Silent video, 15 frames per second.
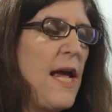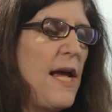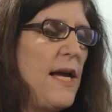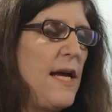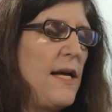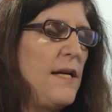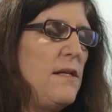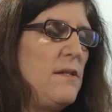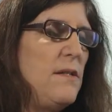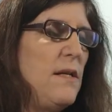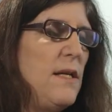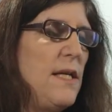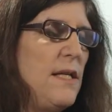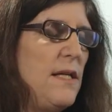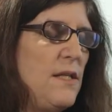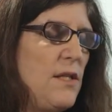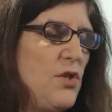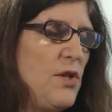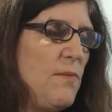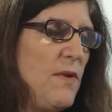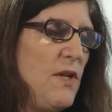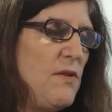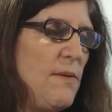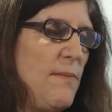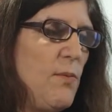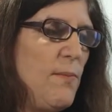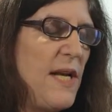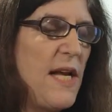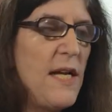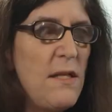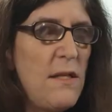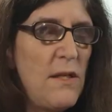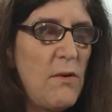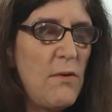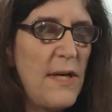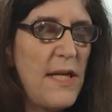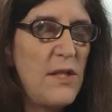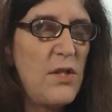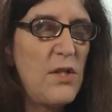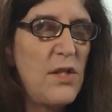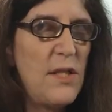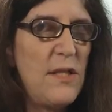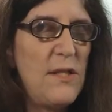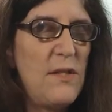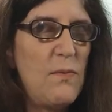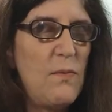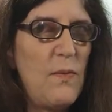And in addition, we use some open-ended questions,